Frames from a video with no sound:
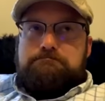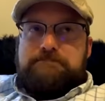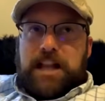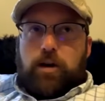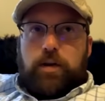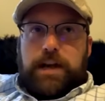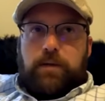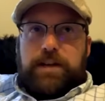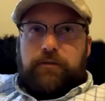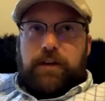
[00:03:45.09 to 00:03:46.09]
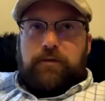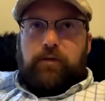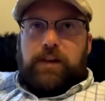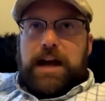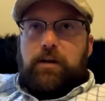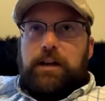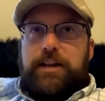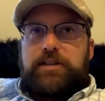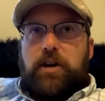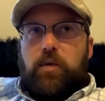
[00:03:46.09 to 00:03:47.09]
okay, we did favorite flower.
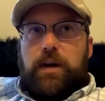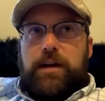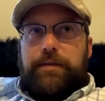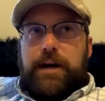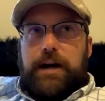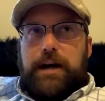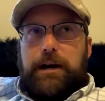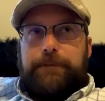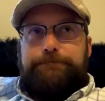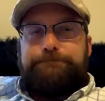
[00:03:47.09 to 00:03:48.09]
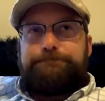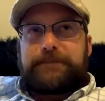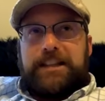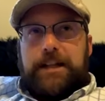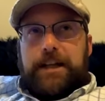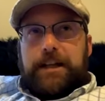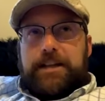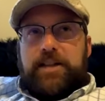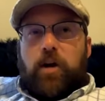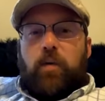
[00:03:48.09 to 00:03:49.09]
Let's go with um, let's
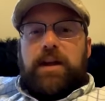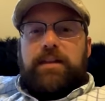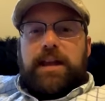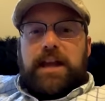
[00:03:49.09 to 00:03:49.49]
go with if